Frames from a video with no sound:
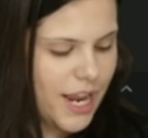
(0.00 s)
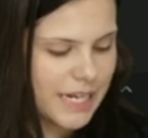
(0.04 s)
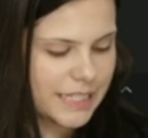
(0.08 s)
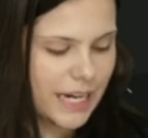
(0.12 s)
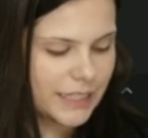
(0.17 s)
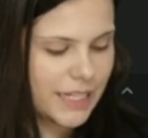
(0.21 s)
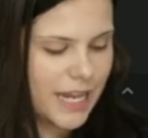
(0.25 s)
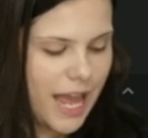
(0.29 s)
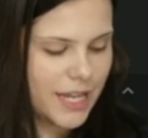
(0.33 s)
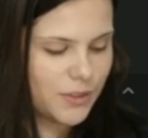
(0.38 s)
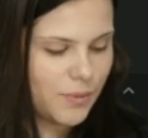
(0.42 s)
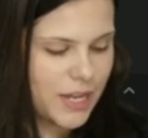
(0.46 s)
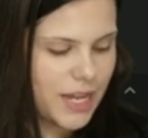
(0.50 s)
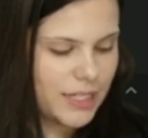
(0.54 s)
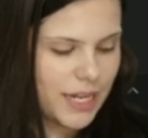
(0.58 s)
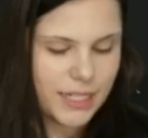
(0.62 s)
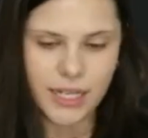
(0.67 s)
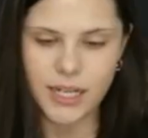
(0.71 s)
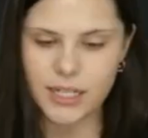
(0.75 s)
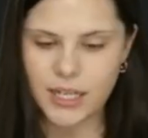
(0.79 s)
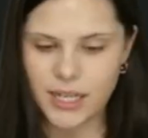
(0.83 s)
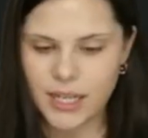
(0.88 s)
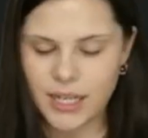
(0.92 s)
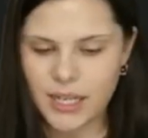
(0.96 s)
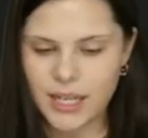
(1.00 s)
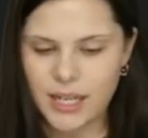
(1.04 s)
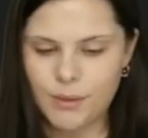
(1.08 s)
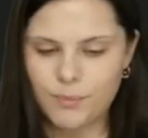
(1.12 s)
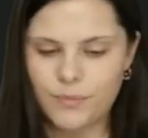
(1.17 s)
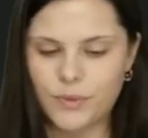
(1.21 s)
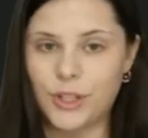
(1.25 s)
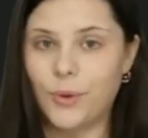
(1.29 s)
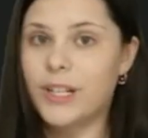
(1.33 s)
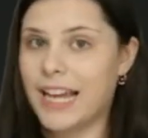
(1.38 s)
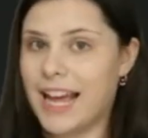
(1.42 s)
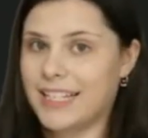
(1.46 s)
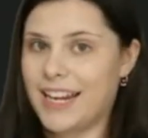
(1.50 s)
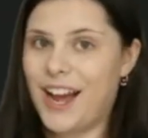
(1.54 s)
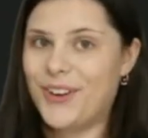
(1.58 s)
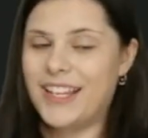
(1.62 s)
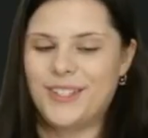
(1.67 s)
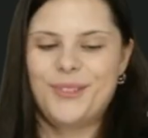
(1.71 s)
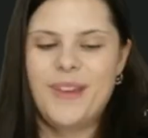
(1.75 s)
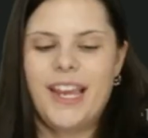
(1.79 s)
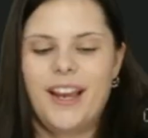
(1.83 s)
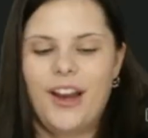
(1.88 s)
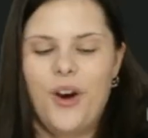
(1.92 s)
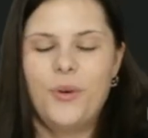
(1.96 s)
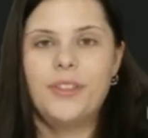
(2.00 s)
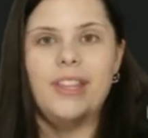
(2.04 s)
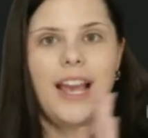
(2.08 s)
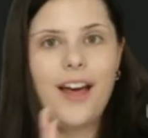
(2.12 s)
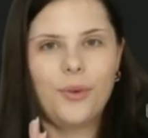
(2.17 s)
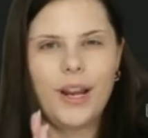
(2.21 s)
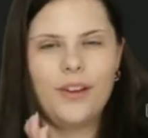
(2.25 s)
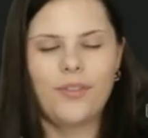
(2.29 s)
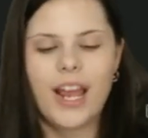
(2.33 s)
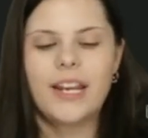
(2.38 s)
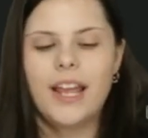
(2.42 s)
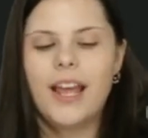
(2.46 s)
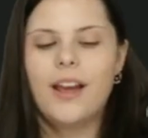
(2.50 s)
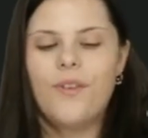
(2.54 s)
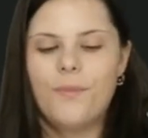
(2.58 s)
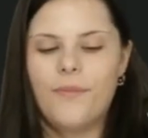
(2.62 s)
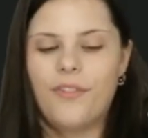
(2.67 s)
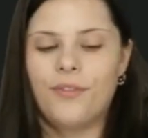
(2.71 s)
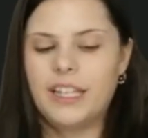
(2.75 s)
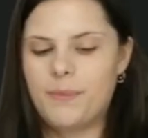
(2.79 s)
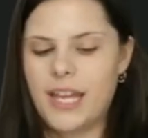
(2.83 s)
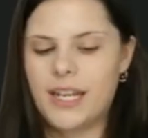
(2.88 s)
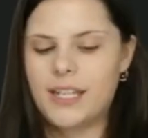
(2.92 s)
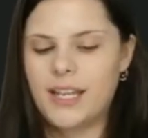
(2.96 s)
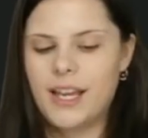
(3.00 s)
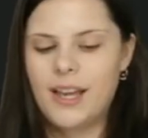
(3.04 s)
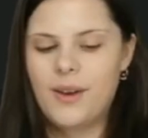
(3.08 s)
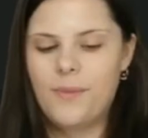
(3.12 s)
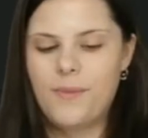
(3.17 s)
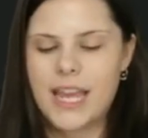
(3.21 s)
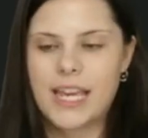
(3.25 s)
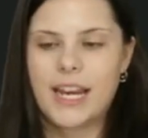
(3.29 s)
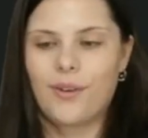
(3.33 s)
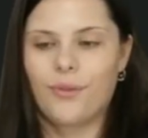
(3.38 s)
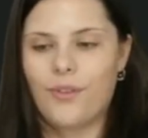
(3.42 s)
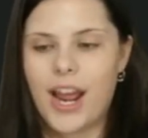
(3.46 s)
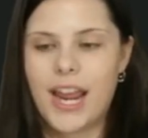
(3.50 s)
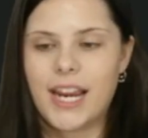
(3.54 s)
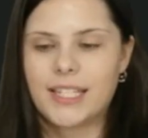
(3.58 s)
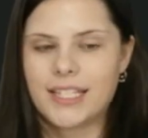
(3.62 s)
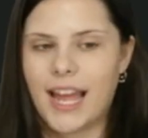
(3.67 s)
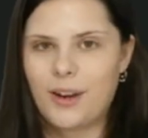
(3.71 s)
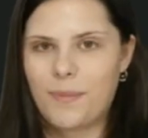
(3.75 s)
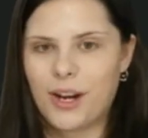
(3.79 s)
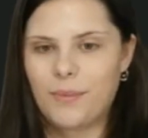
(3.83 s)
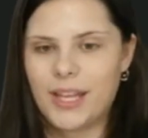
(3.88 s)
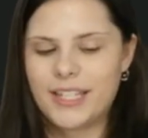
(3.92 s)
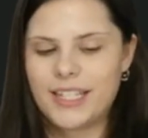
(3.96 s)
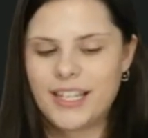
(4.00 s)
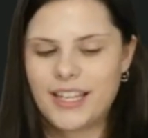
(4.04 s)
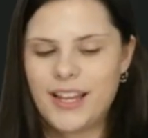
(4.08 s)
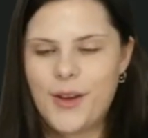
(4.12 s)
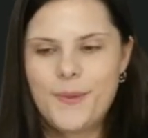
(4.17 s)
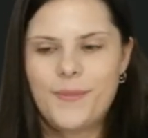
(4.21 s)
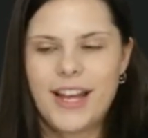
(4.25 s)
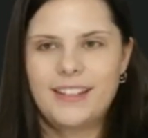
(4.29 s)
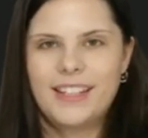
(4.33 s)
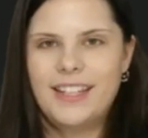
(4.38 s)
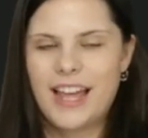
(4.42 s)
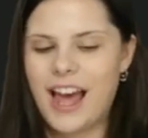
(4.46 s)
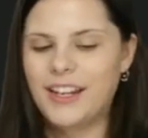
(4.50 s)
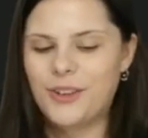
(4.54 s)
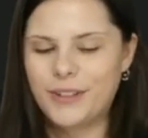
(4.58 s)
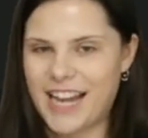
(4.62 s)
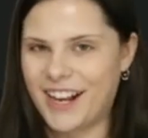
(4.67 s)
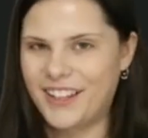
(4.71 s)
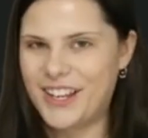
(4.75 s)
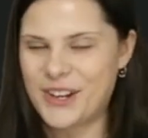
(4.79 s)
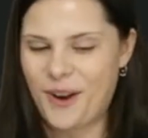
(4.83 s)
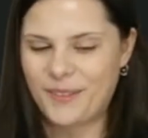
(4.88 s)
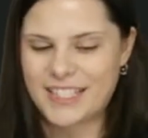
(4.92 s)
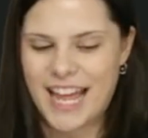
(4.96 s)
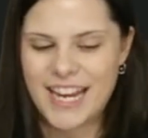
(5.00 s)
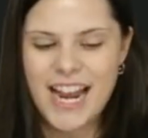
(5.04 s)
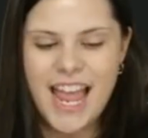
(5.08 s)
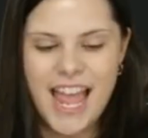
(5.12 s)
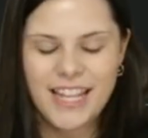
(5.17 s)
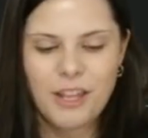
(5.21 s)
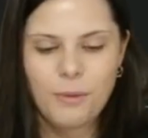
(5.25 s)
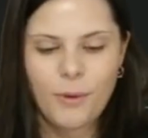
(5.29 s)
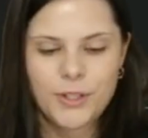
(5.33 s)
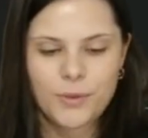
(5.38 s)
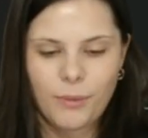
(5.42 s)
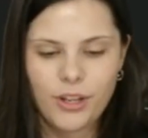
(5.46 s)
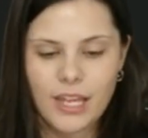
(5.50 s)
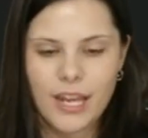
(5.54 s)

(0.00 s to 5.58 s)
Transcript: Happy coding, everyone. Yeah, more complex and specialized data structures